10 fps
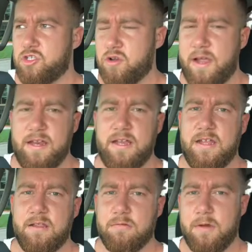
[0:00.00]
train
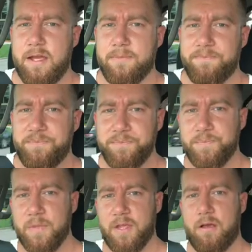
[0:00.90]
any other way.
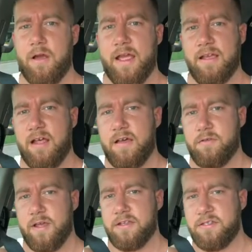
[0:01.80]
All right, y'all have
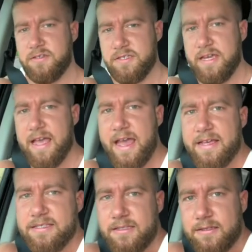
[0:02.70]
a great Tuesday,
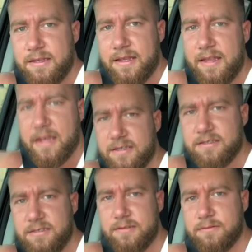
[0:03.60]
guys.
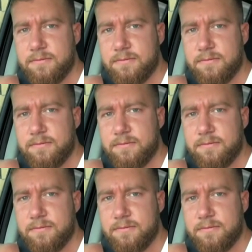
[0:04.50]
Thanks.